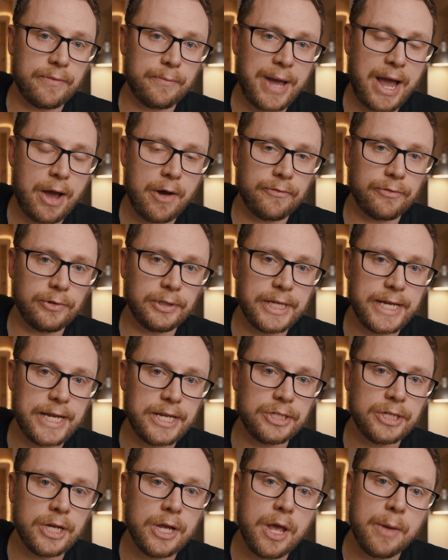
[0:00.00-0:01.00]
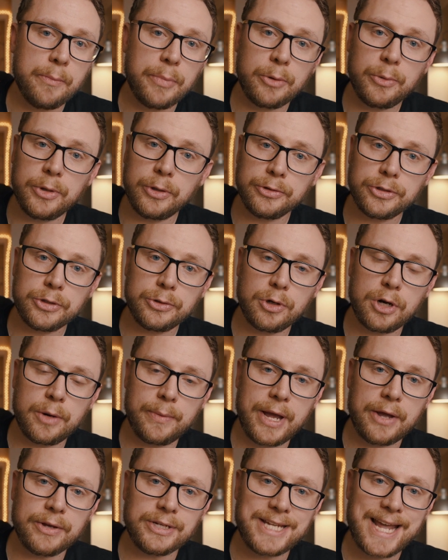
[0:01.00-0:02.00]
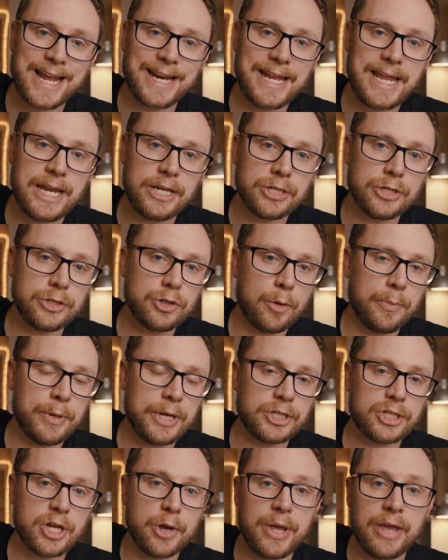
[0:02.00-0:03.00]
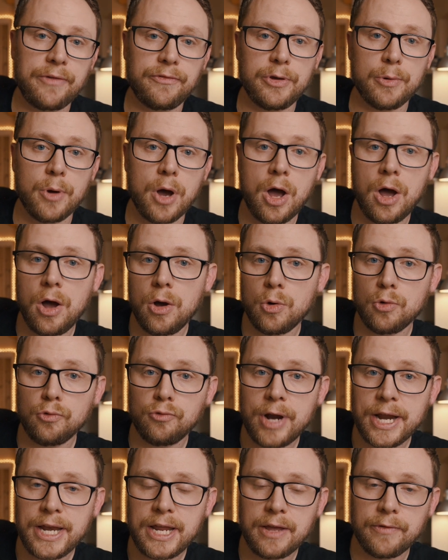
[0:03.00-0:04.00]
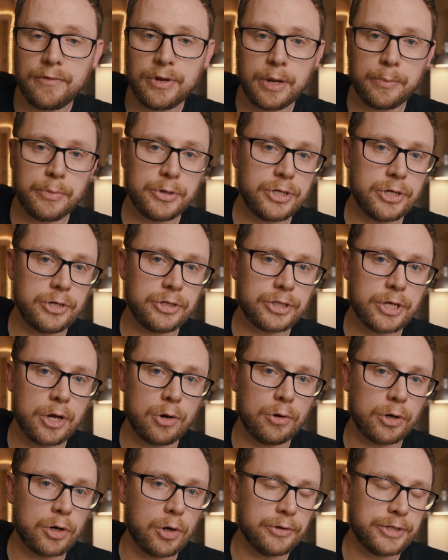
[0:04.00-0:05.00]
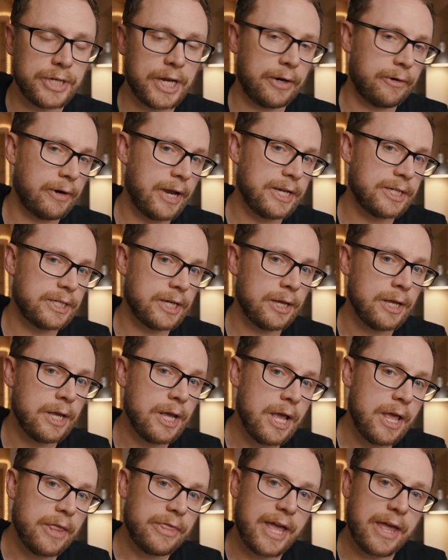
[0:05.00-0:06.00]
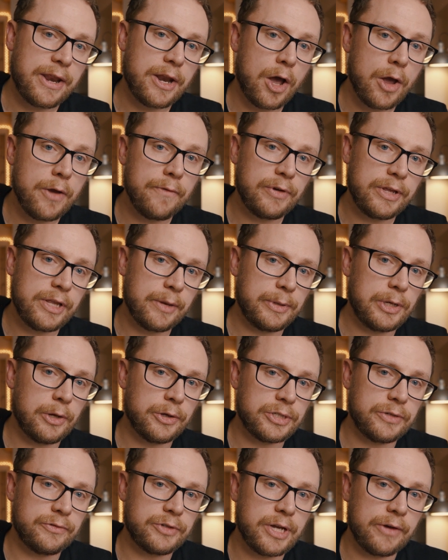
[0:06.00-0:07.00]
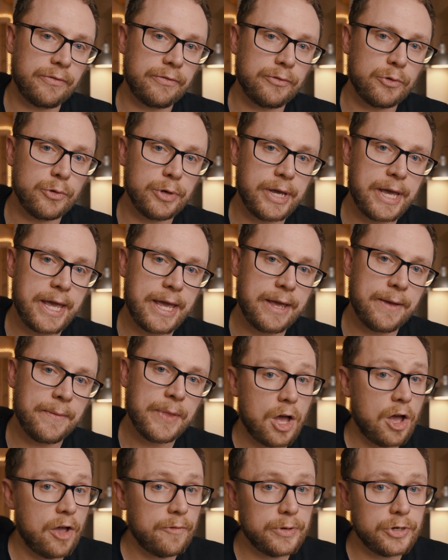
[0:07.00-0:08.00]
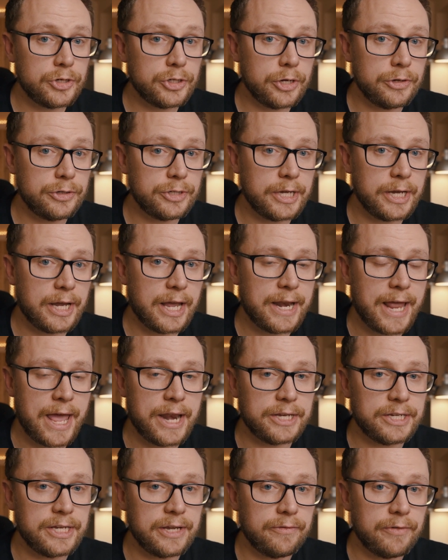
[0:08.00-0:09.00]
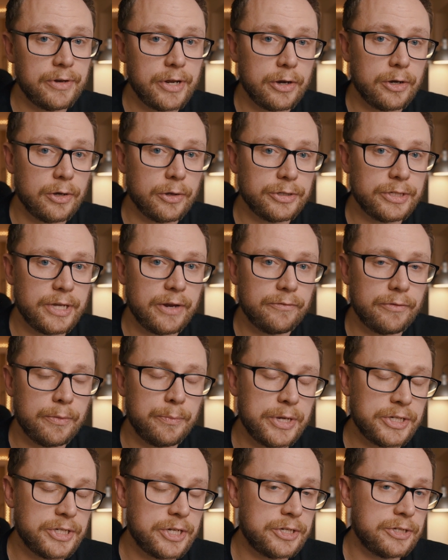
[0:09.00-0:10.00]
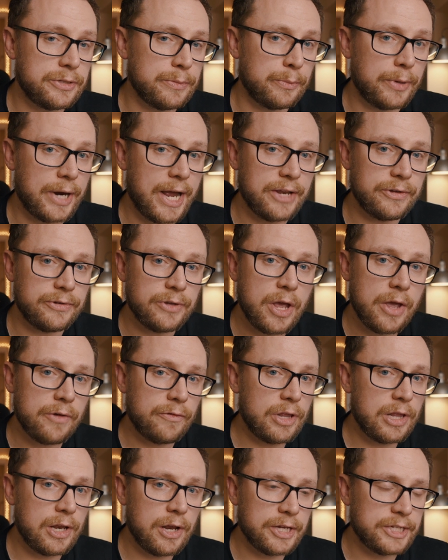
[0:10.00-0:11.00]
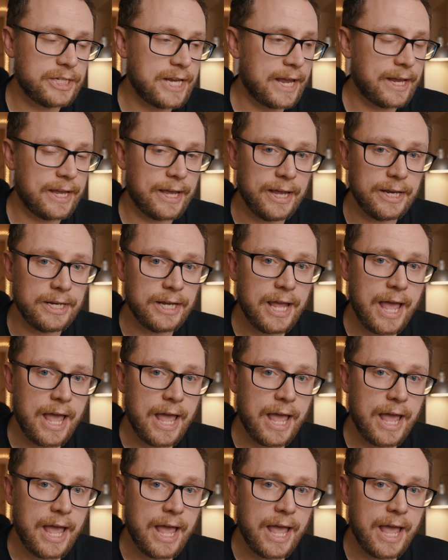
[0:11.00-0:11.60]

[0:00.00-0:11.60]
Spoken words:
powerful leads. But we're also talking about techniques and topics, so if you are already a video producer or a content creator, then hopefully there'll be lots of stuff for you here. I've been shooting and editing video content for businesses and brands for the last decade,